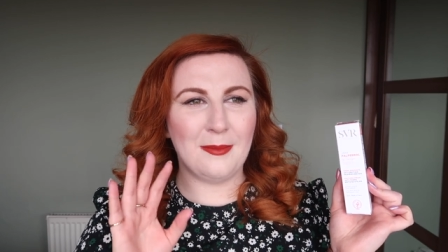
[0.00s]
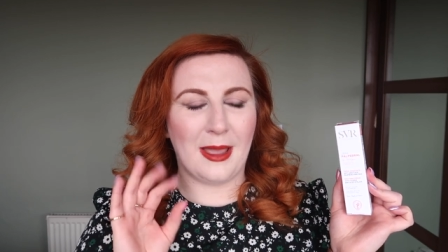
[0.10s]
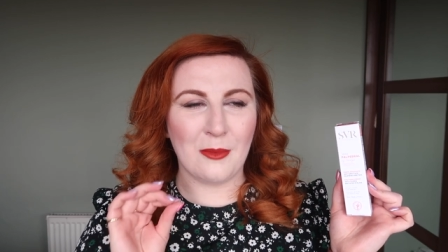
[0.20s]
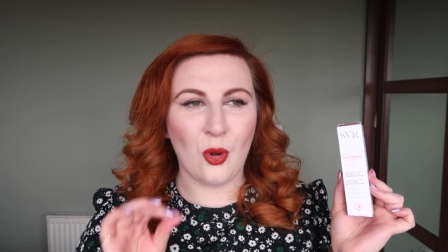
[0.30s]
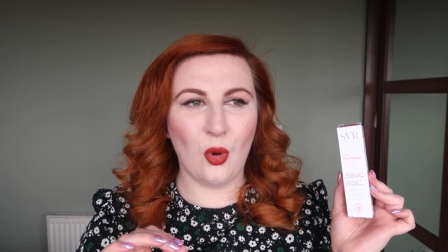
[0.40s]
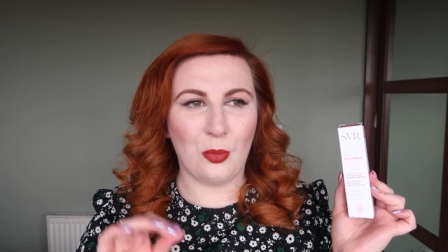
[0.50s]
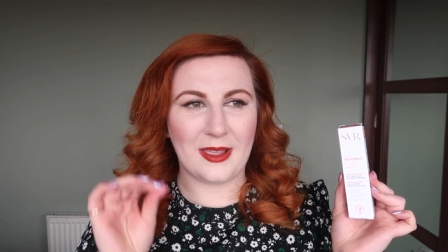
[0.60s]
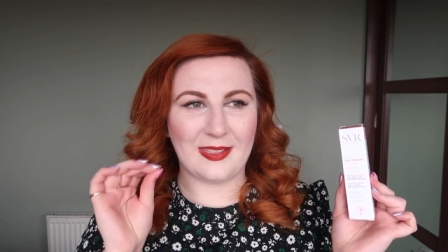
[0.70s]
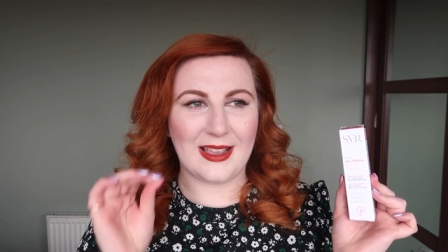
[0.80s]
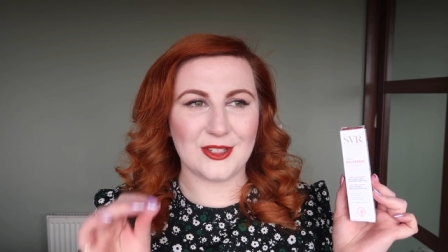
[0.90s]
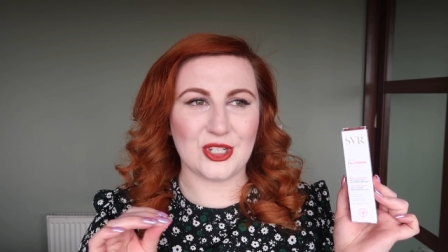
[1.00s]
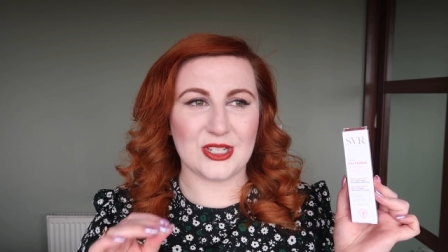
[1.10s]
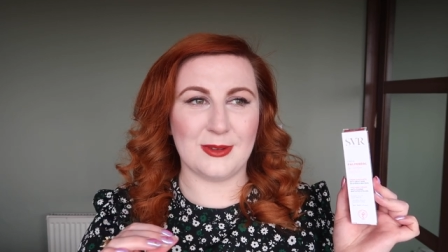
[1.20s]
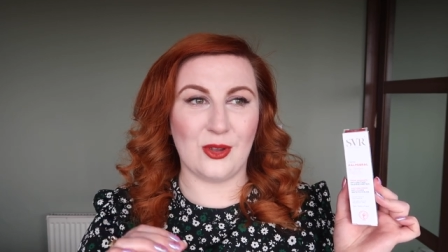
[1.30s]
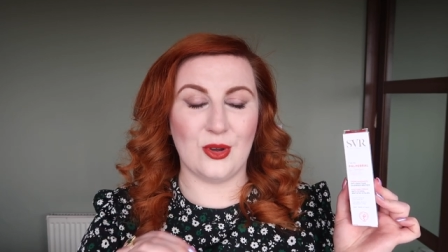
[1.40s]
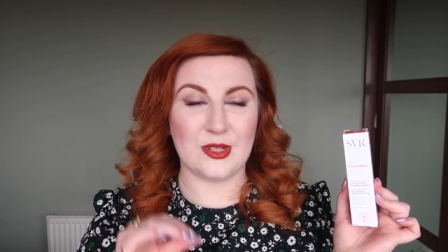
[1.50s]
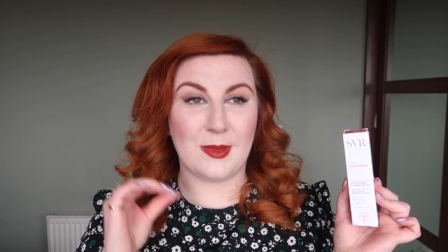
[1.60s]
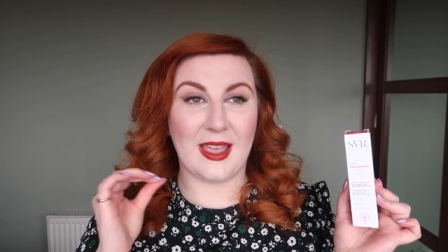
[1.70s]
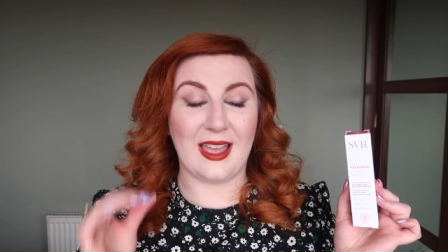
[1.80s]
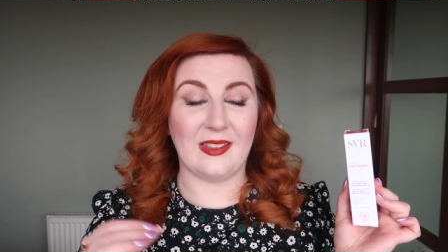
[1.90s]
but I'm hoping that is just because
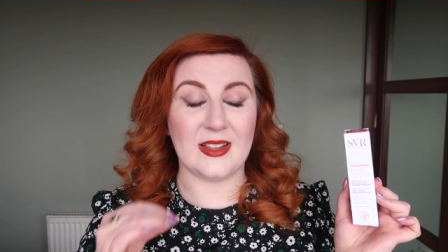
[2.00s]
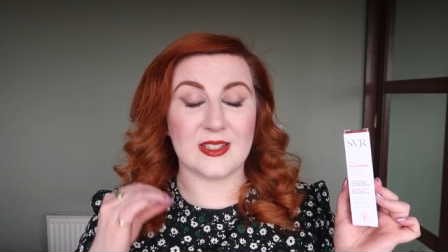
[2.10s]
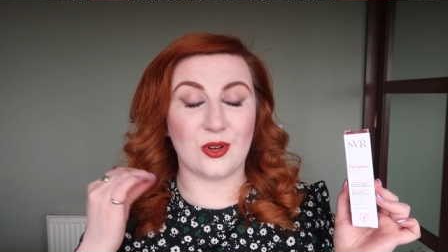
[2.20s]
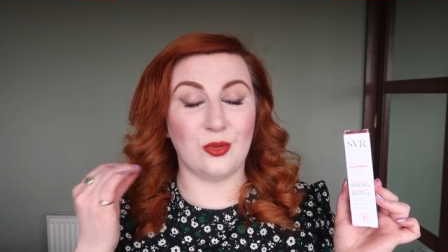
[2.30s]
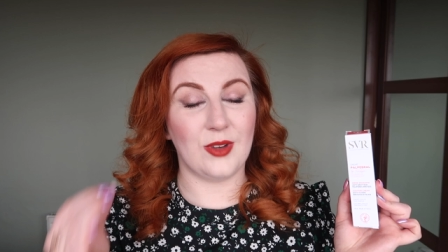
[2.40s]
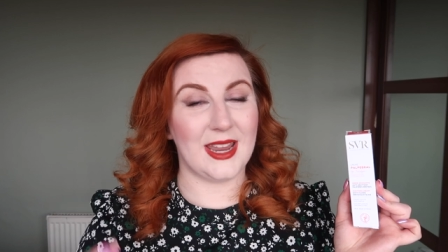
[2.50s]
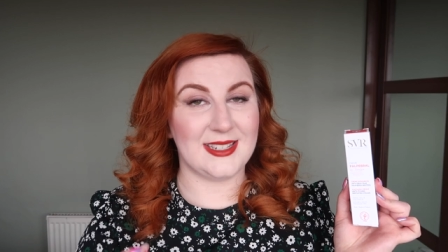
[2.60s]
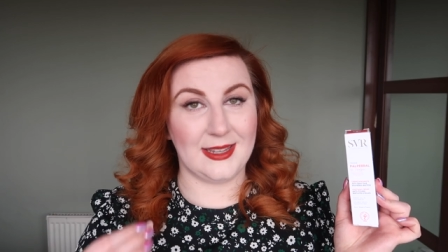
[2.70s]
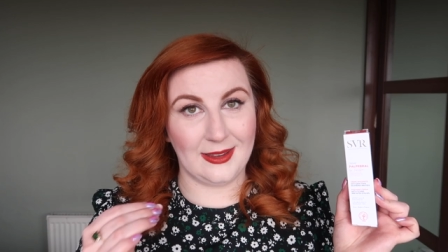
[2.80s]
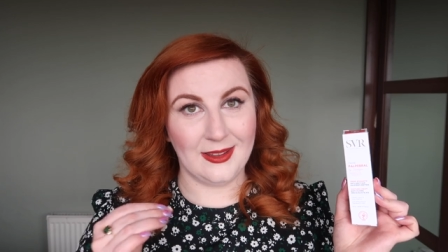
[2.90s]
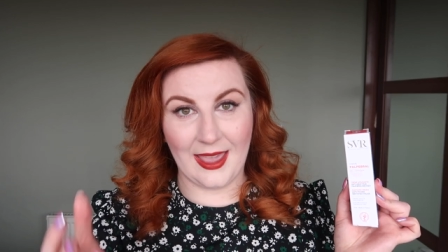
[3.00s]
my eyelids are already